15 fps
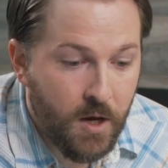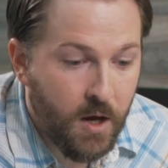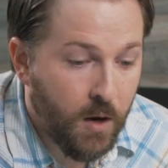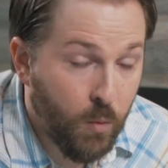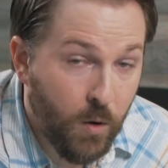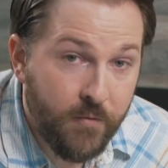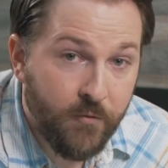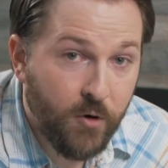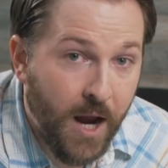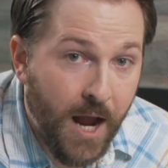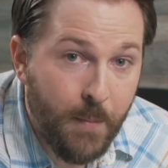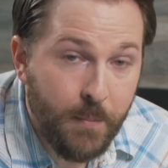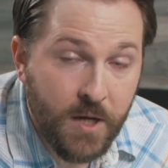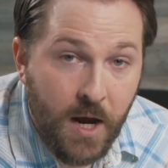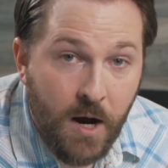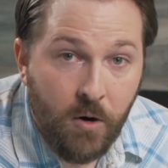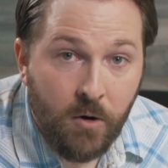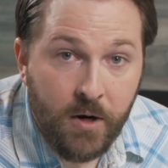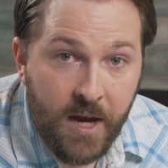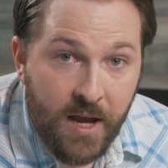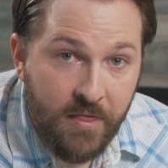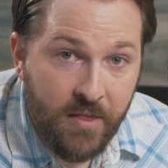One for happy
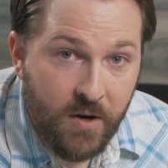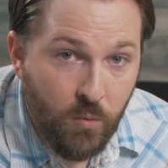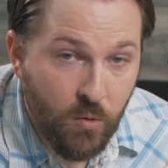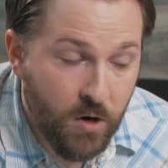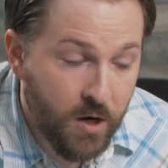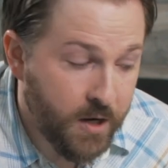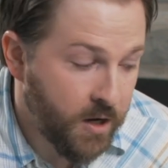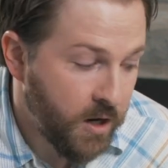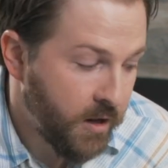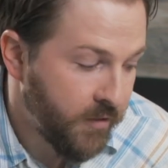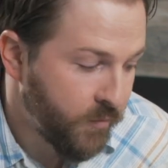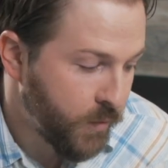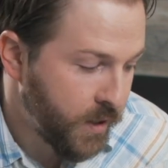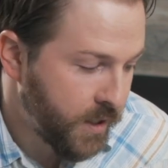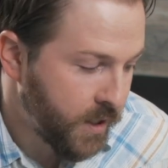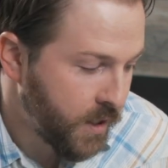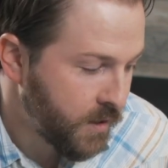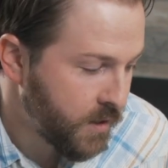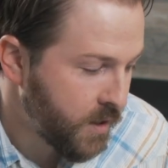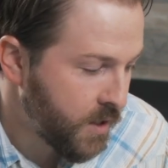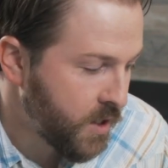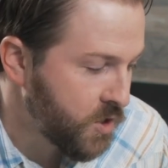hour and then one on the weekend.